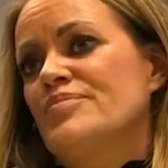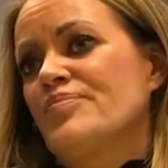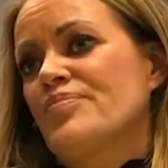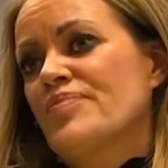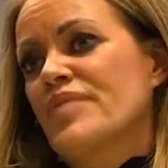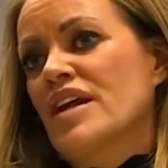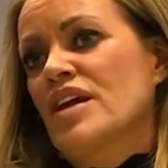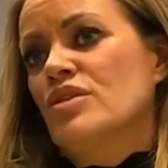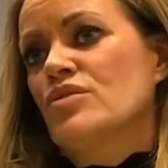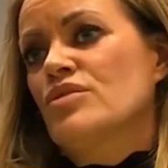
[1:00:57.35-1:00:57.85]

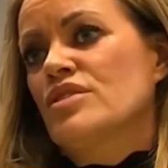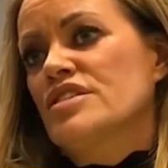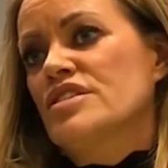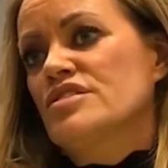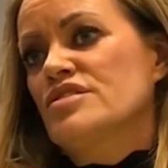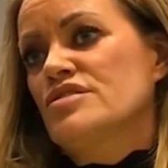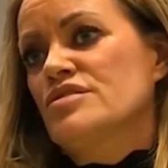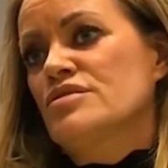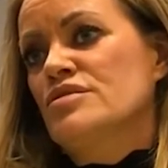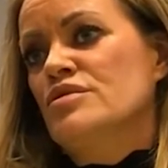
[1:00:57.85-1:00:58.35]
In order
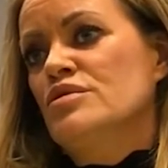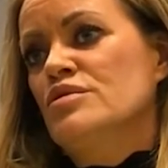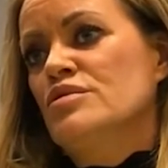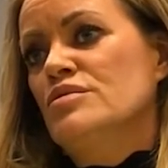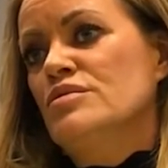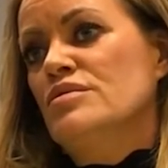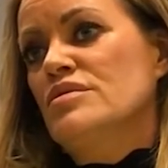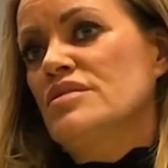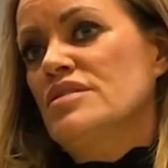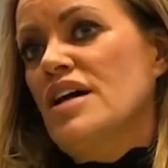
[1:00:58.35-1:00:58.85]

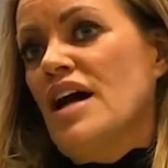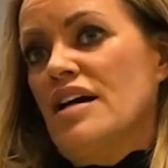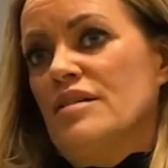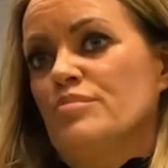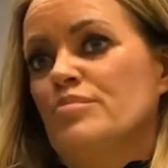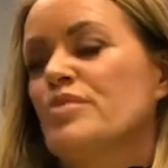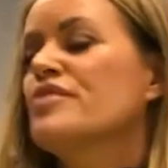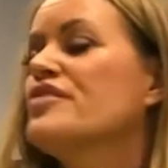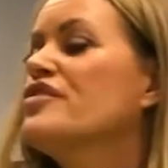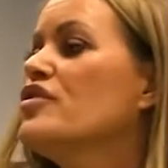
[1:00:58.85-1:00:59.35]
to
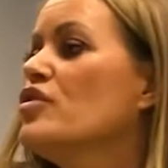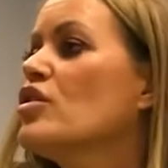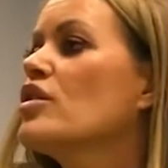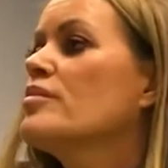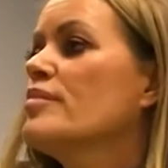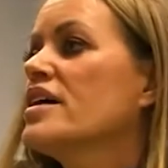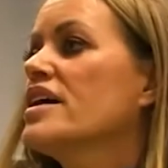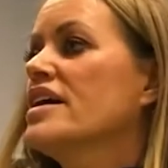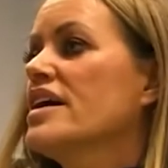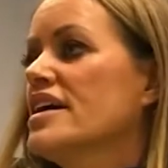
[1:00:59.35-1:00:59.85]

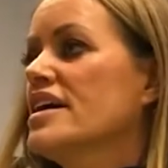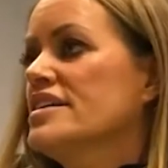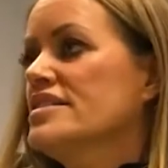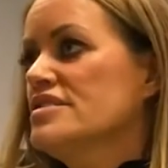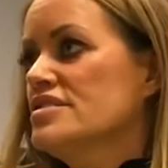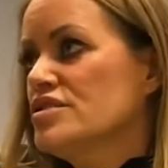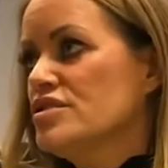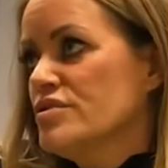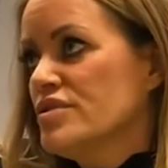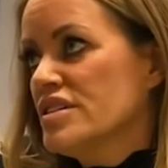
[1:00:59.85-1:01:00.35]
perform
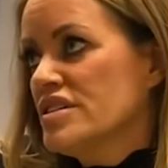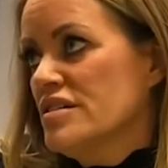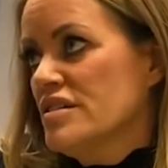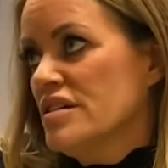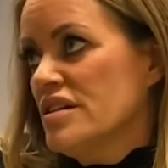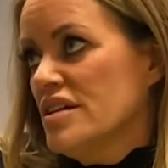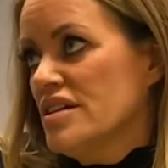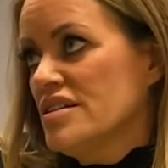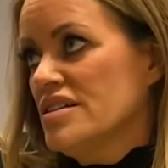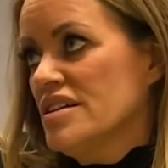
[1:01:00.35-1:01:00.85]
again during
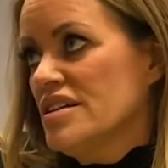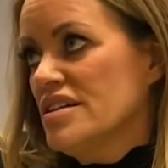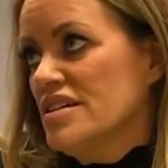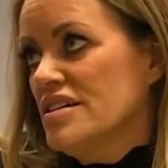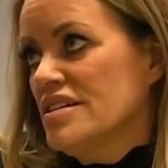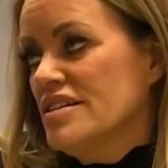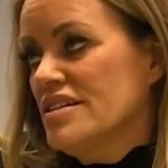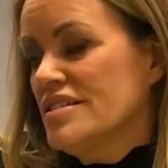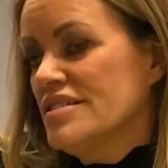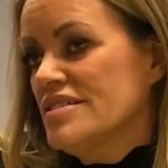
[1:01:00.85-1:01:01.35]

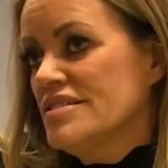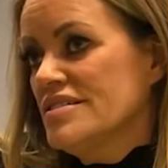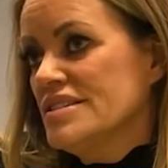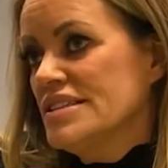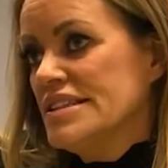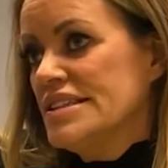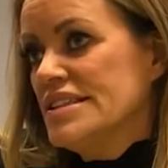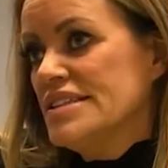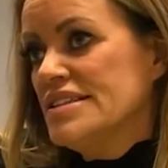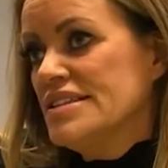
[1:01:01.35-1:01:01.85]

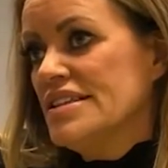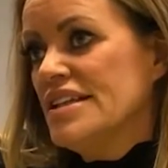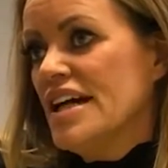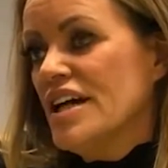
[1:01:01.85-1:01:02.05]
the